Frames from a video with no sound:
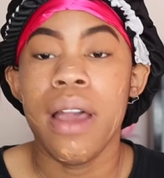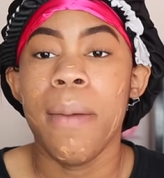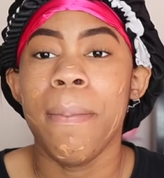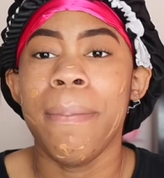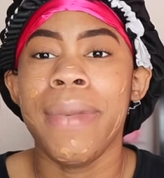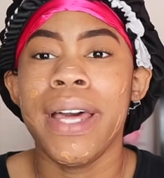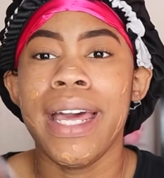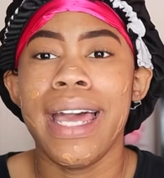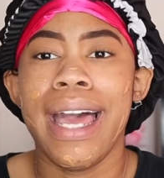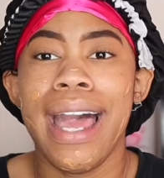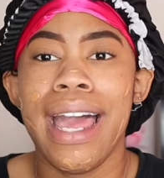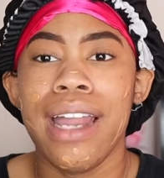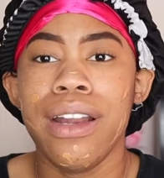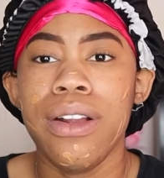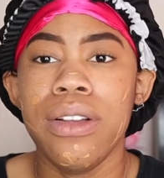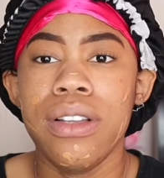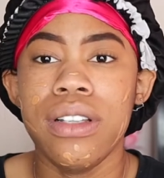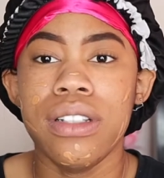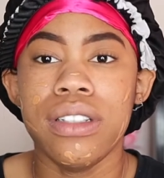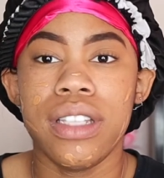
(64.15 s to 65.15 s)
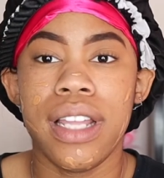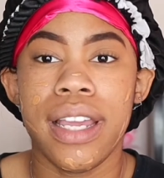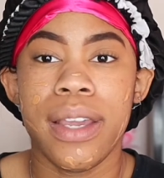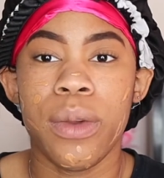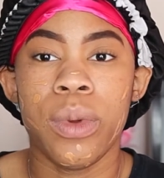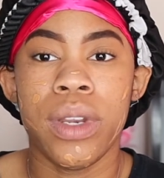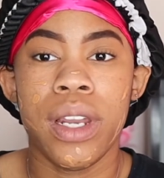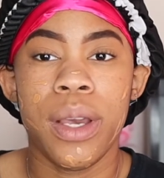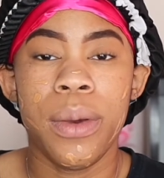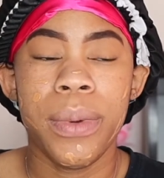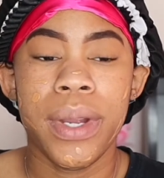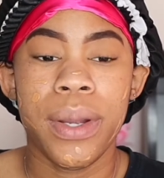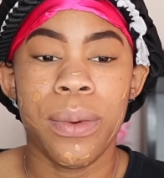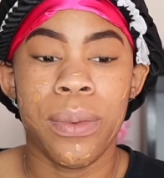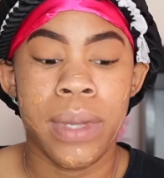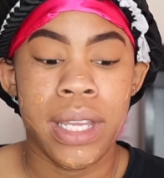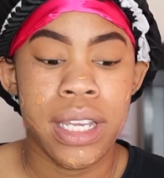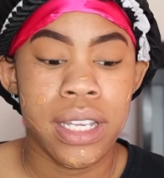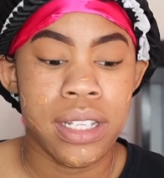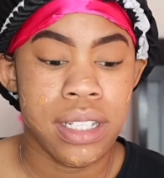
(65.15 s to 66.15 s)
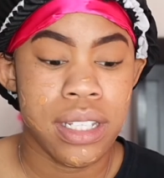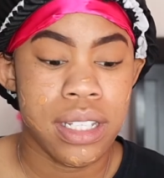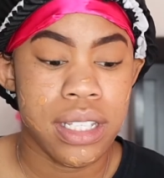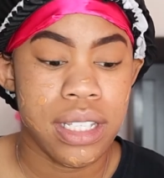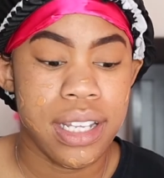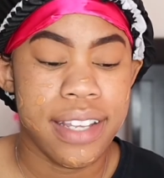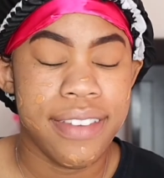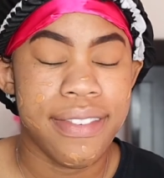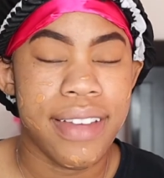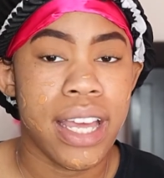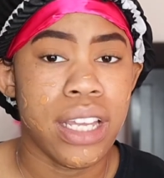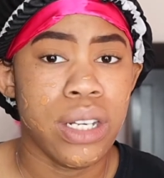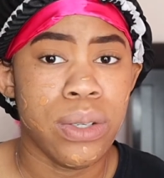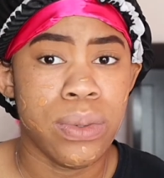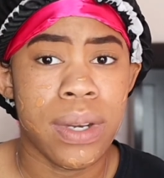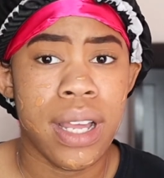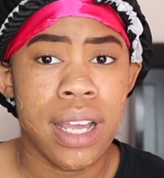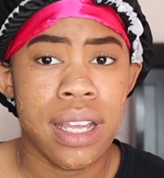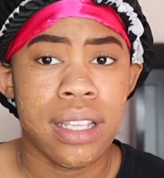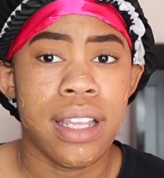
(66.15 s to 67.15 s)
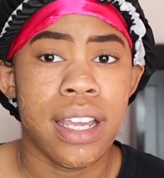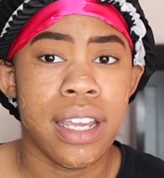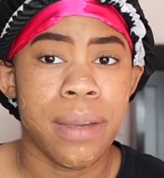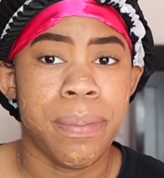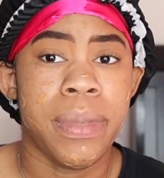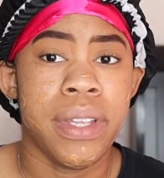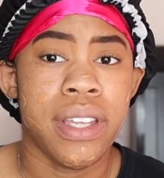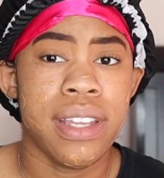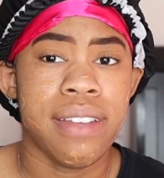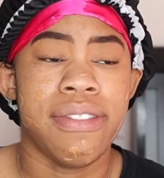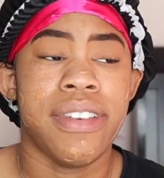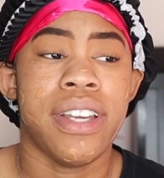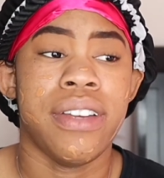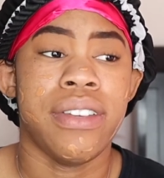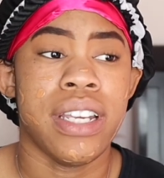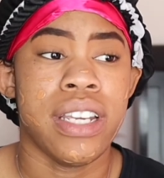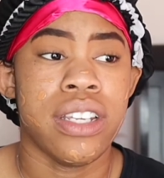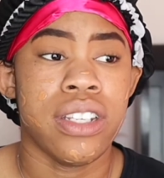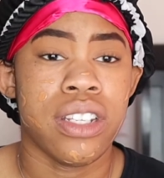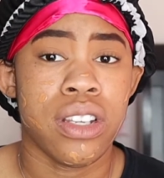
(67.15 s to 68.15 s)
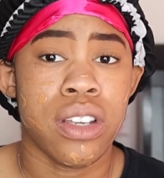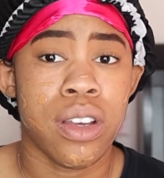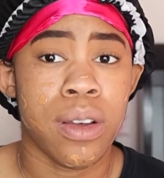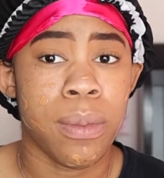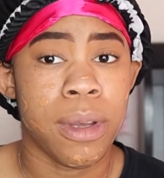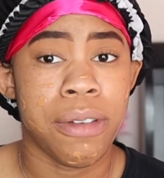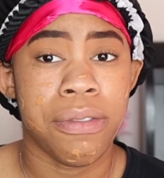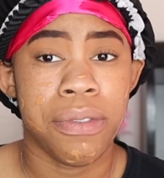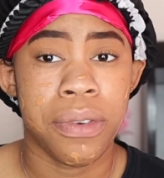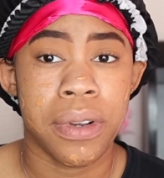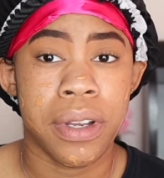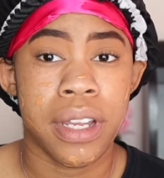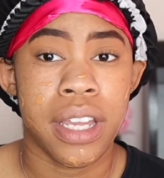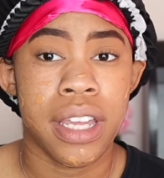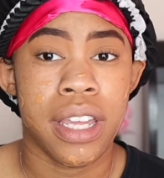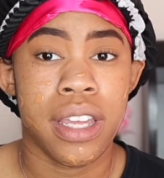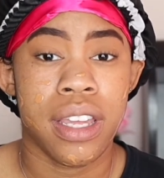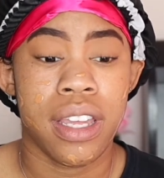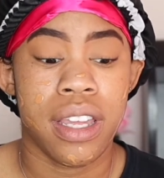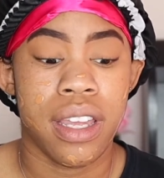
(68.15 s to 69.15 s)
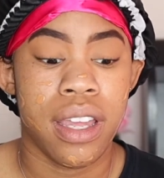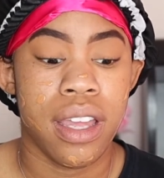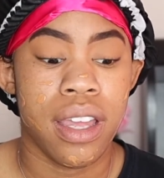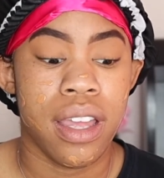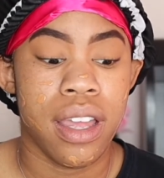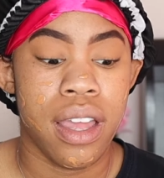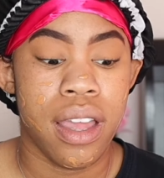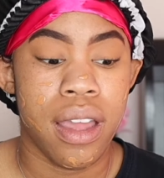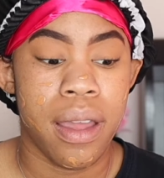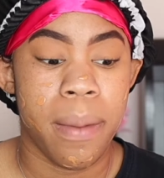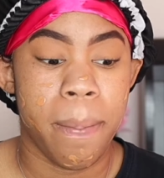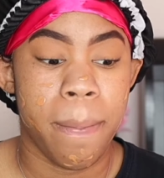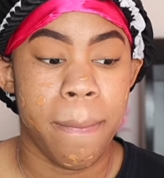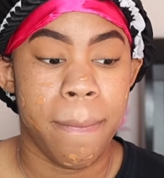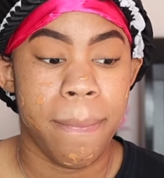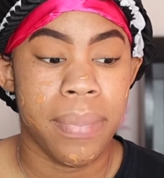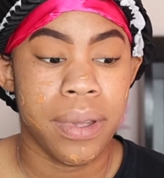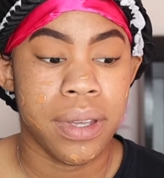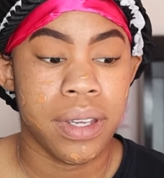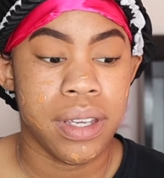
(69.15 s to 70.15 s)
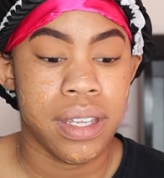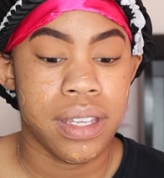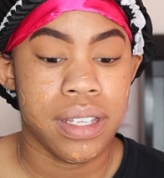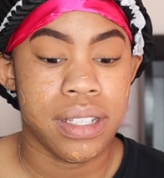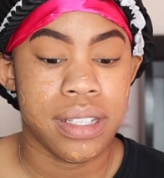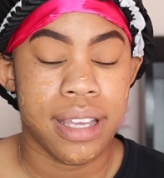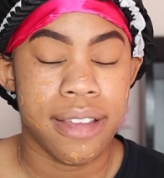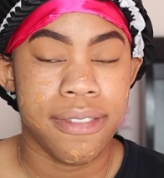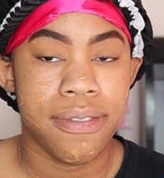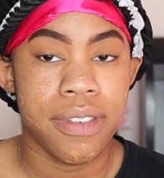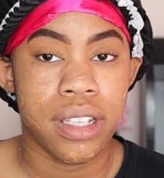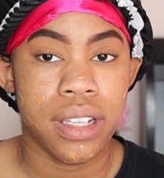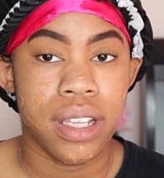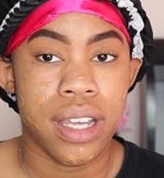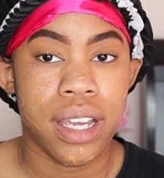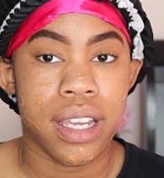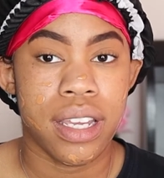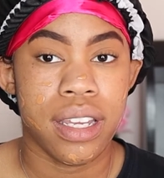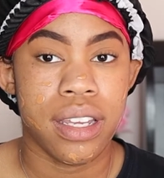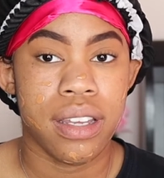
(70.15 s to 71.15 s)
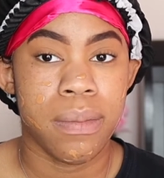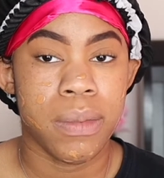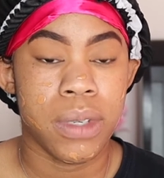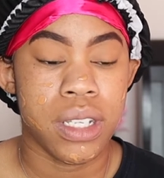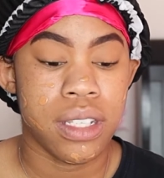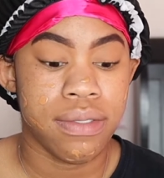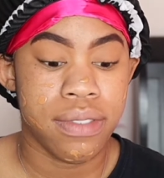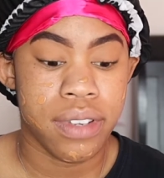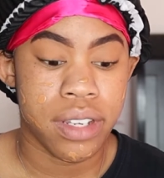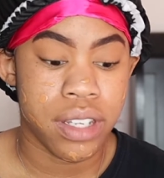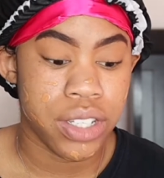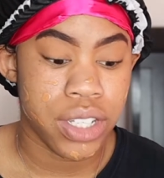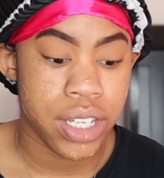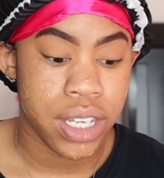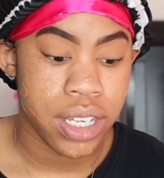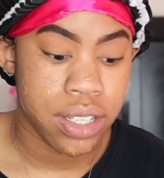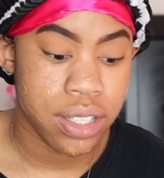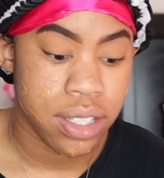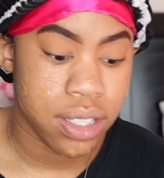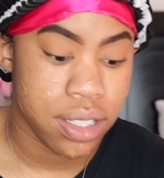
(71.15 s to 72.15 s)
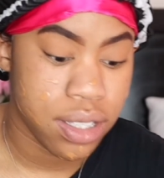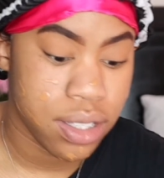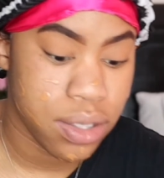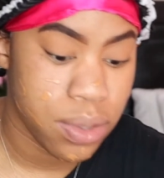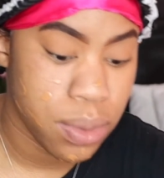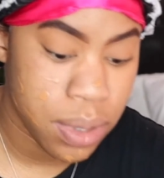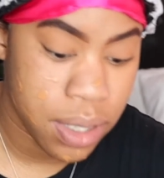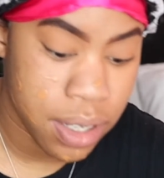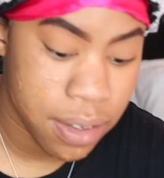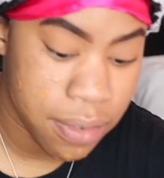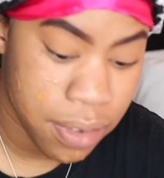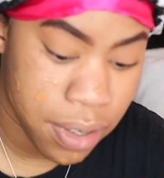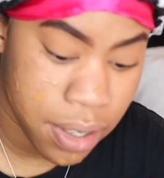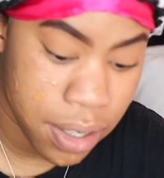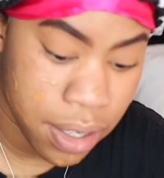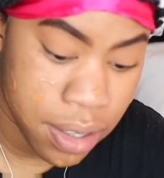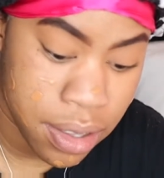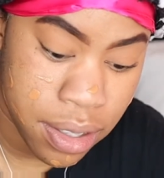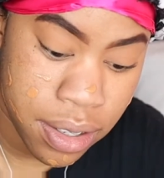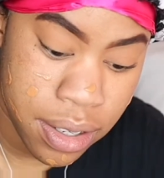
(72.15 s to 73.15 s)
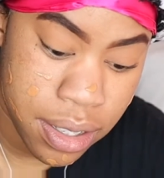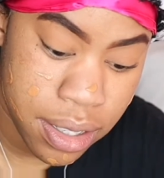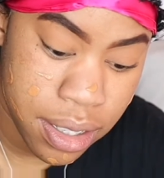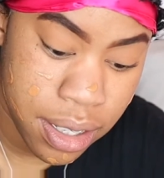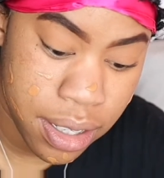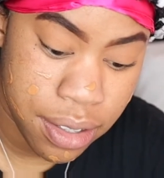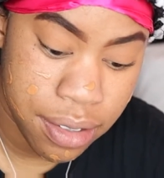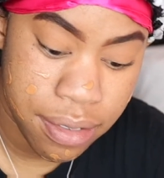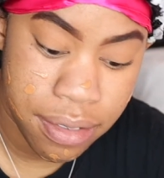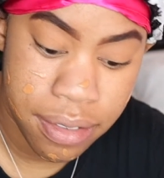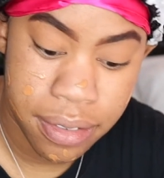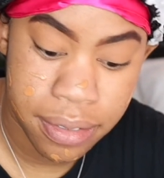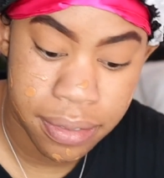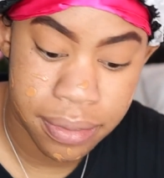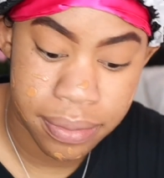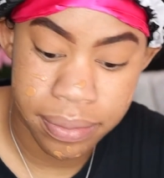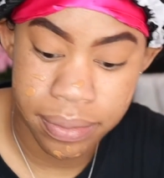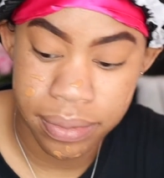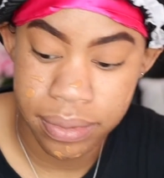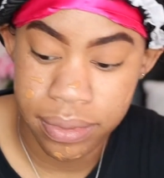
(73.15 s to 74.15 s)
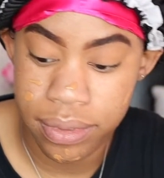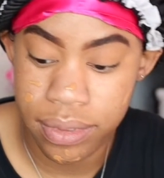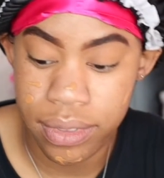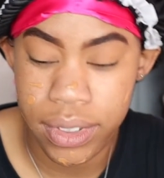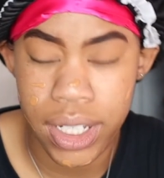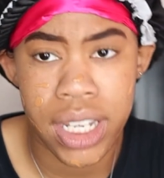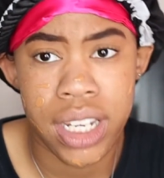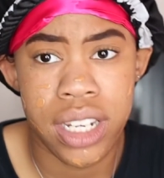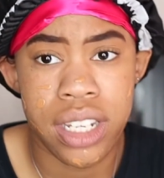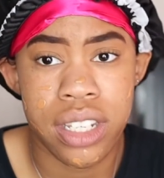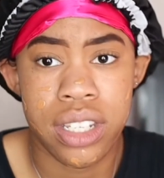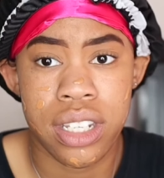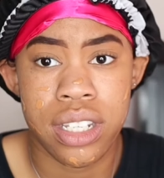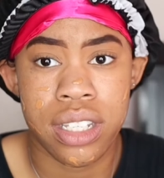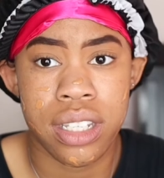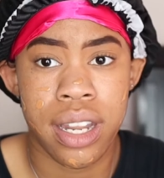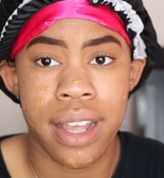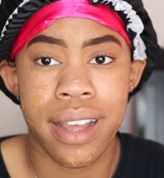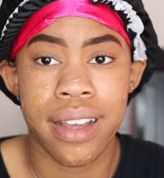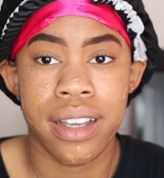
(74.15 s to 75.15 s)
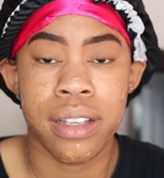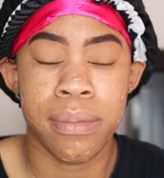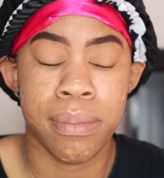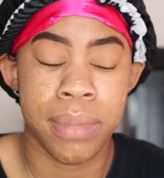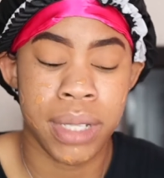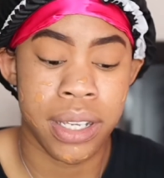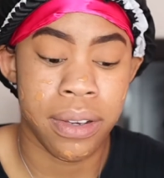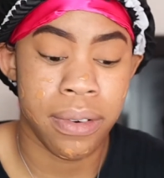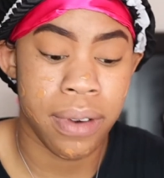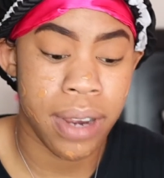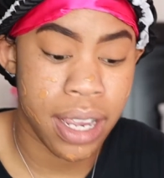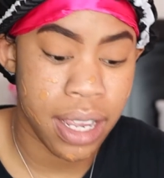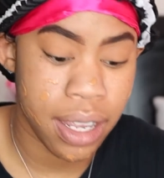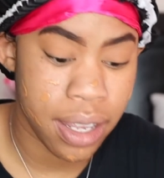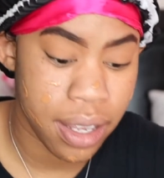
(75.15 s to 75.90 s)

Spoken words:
But I don't, like, when I wear wigs and stuff, I do not like putting foundation on my forehead. Because I feel like I'm just gonna change to a different color and stuff. And it's just not gonna blend right.